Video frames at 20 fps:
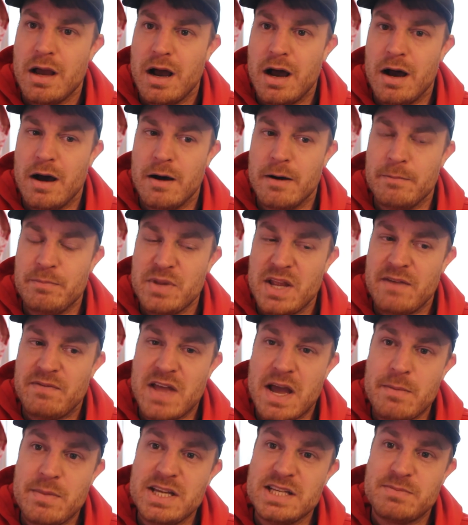If
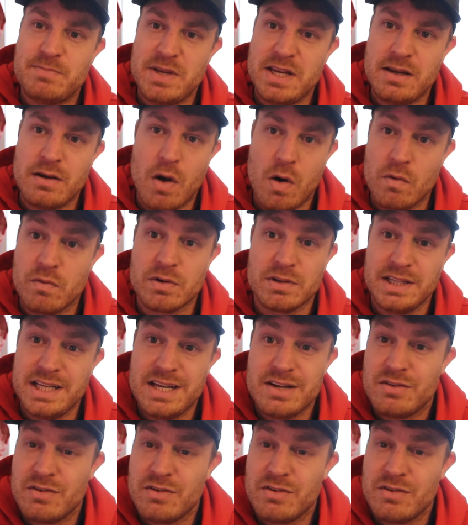that means being overly